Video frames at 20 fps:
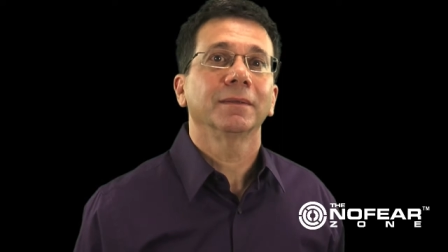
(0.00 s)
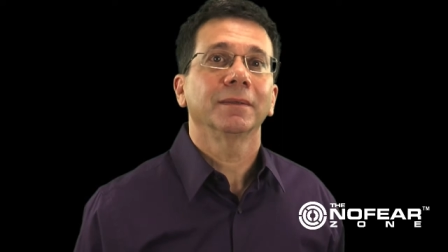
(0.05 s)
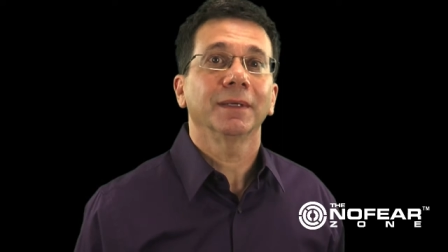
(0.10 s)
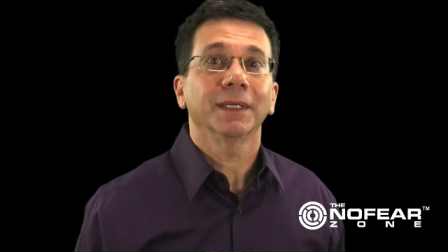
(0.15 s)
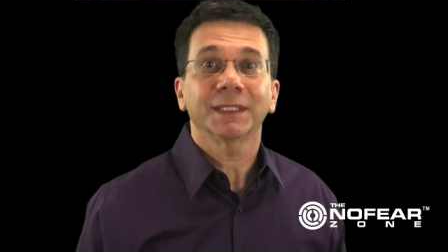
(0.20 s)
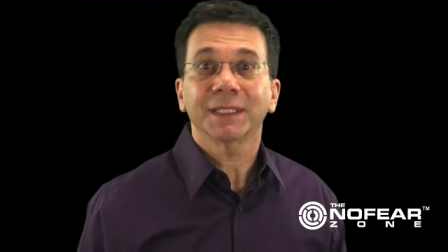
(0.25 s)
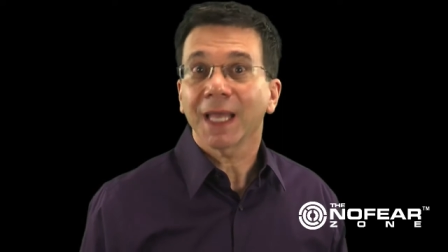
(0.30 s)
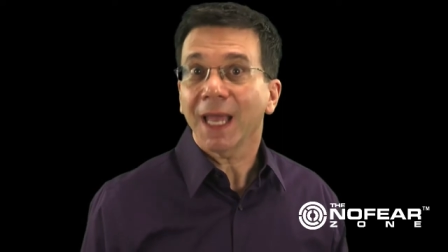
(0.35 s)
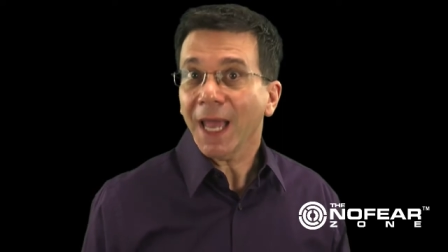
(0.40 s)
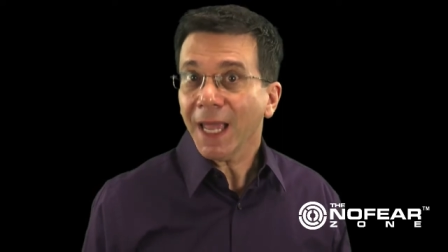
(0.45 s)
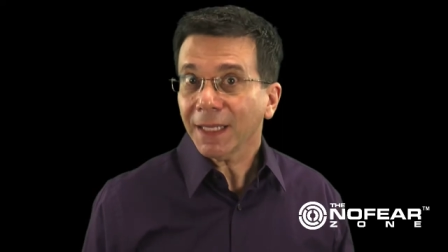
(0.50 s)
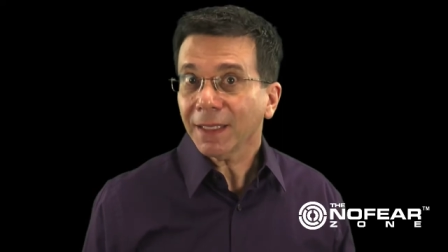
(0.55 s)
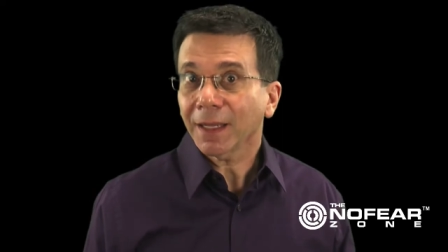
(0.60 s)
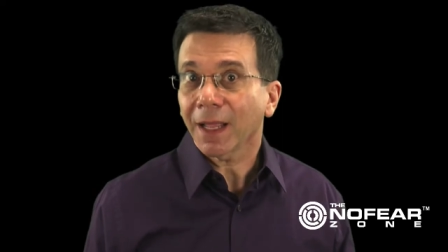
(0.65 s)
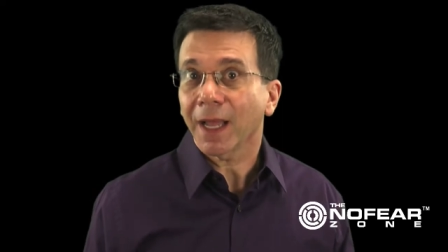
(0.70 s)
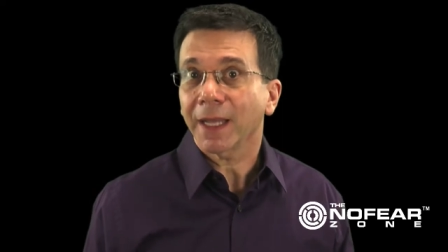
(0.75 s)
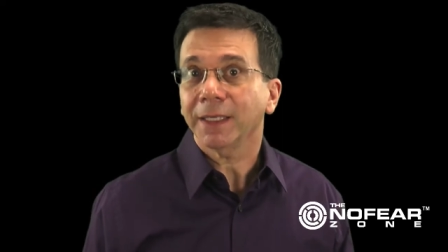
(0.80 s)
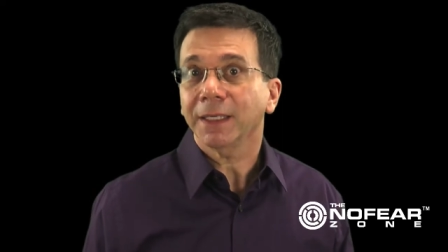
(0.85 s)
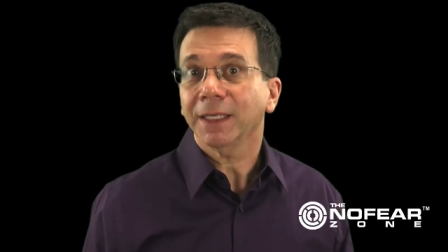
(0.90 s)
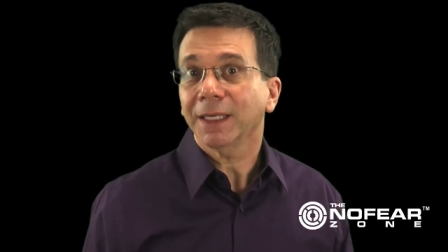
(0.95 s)
it's a
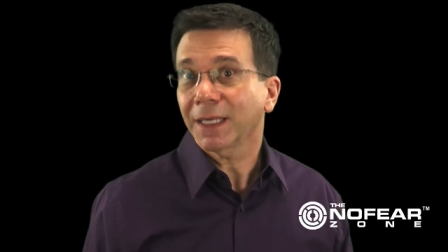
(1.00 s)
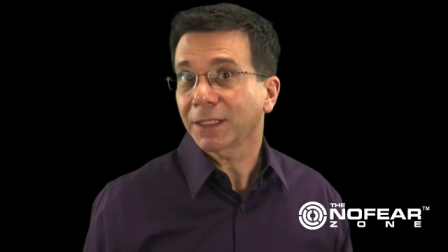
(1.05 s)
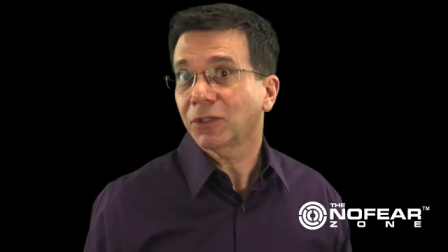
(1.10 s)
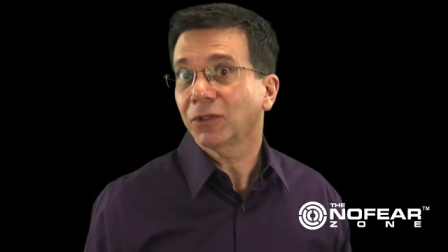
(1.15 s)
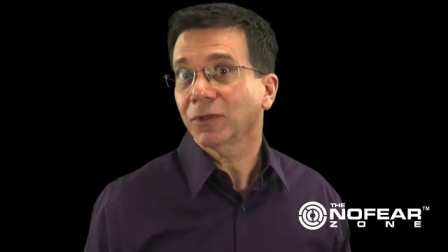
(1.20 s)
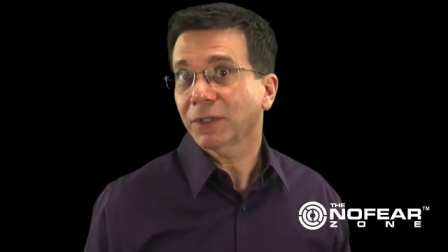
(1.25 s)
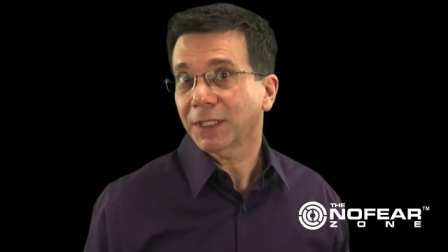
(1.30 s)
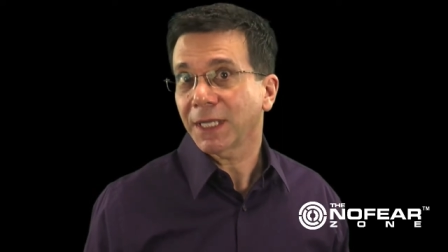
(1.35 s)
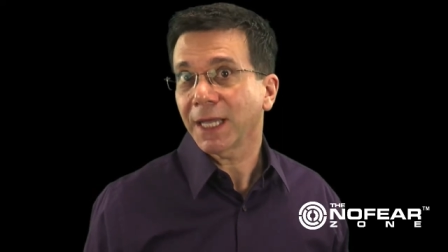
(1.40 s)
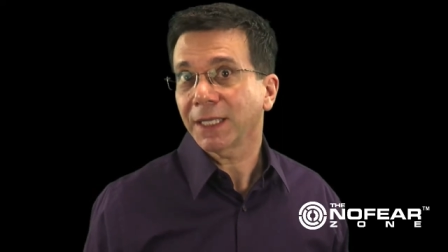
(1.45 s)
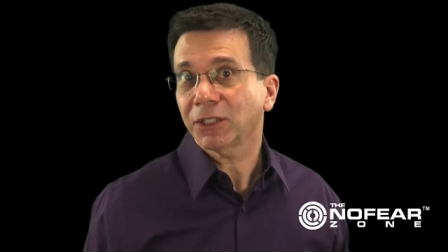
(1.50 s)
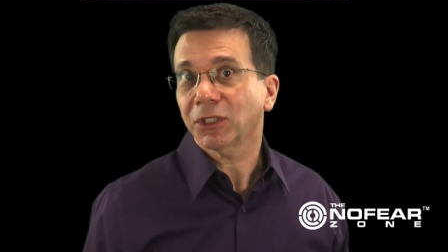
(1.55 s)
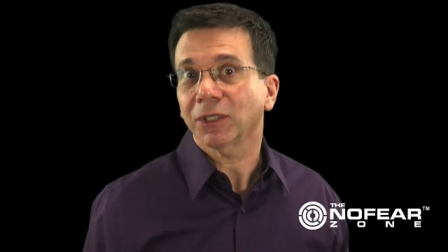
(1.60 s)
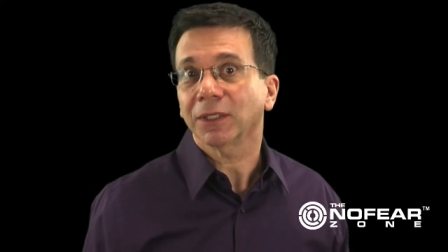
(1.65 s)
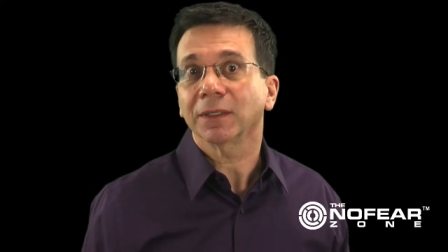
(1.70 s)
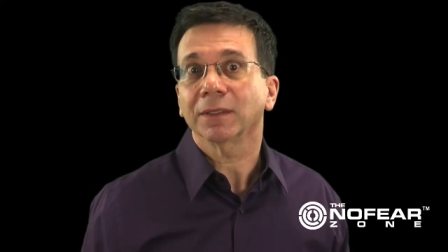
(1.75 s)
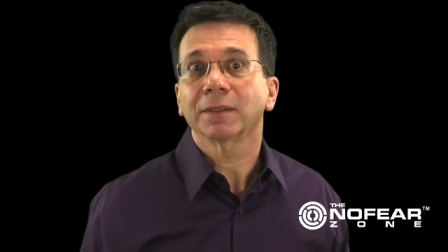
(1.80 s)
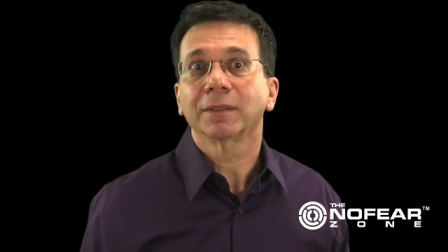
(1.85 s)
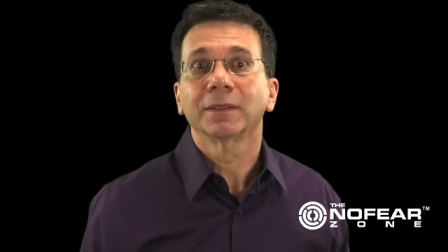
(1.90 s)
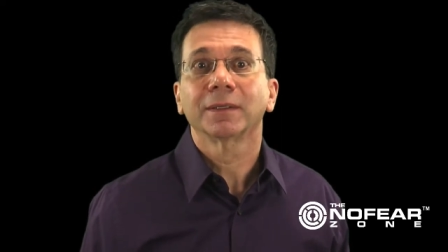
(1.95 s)
headline, it gets your
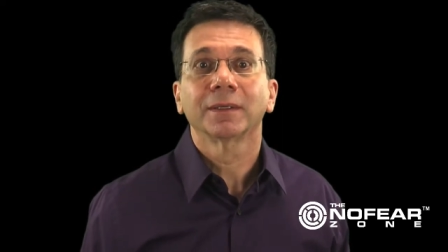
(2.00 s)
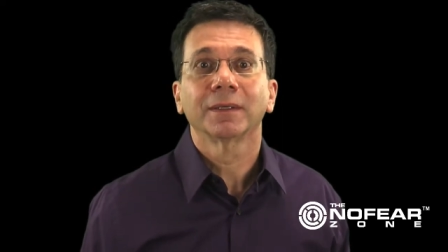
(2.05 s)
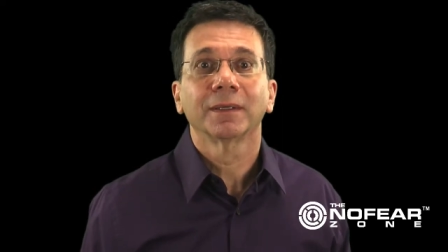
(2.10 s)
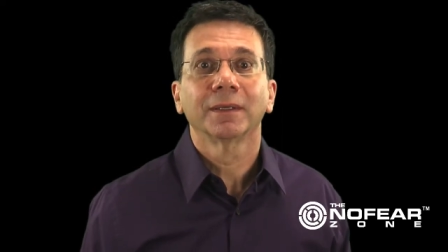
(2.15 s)
attention.